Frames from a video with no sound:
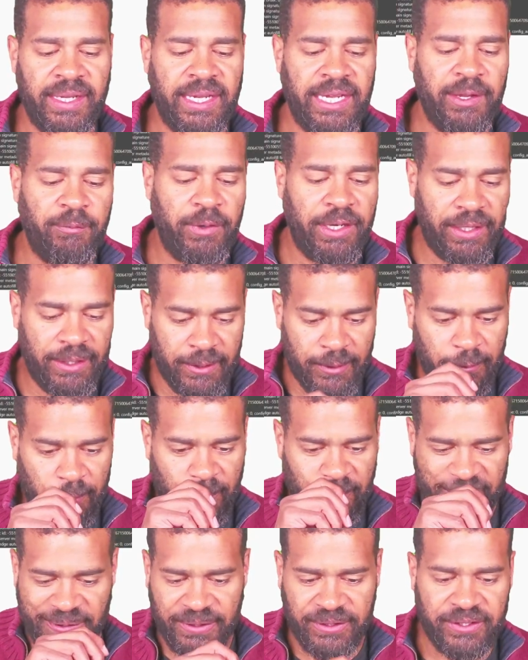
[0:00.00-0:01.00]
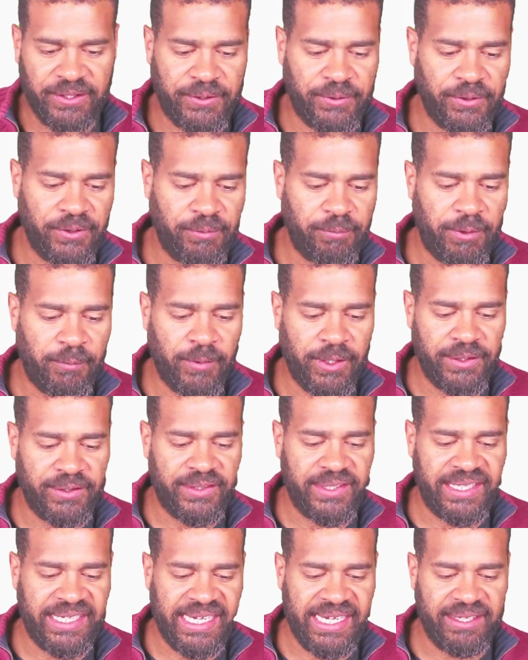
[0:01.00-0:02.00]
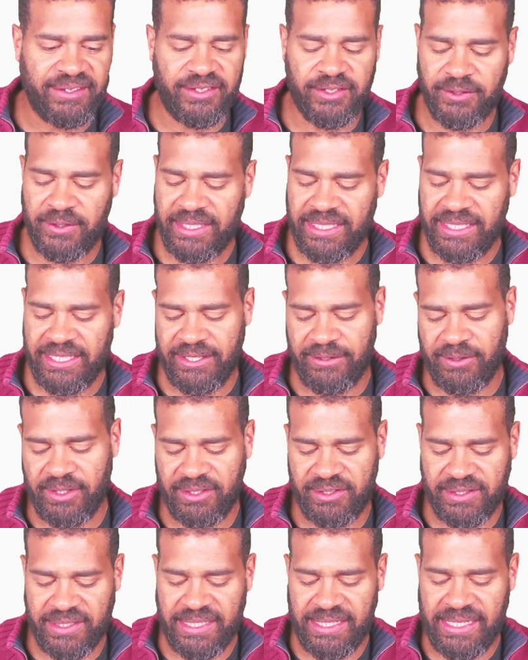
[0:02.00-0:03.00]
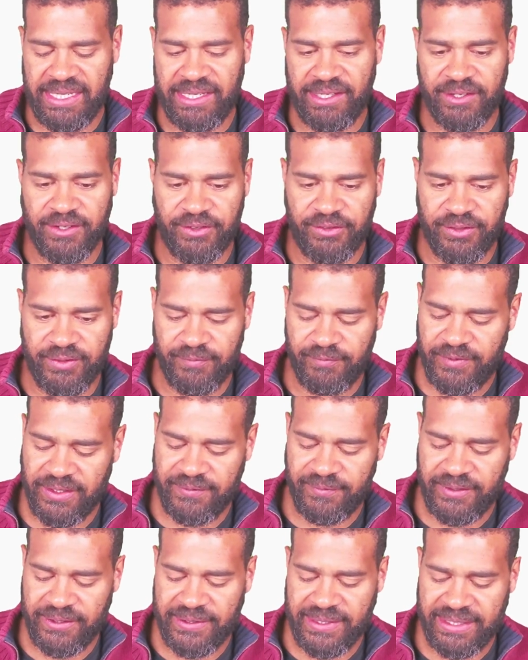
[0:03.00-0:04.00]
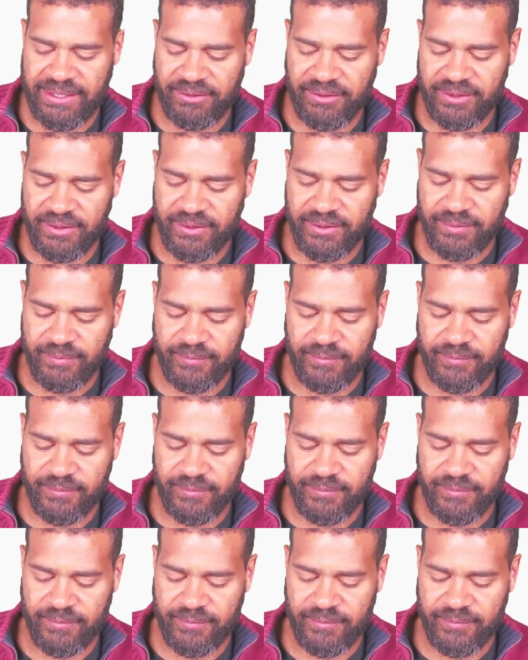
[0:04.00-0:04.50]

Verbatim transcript: And we know that the total that we want to get to here is, say, eight hundred fifty thousand.